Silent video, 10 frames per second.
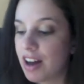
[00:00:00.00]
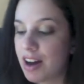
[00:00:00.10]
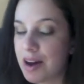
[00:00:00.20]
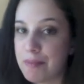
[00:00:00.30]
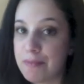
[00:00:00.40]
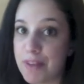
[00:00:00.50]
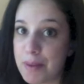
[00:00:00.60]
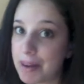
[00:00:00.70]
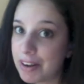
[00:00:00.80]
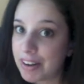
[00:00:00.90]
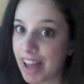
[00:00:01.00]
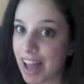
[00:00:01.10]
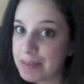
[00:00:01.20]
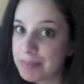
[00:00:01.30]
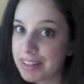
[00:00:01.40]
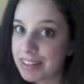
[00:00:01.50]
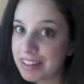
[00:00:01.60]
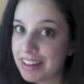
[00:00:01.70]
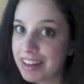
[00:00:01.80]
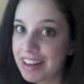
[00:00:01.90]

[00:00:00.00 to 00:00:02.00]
Vampire Academy.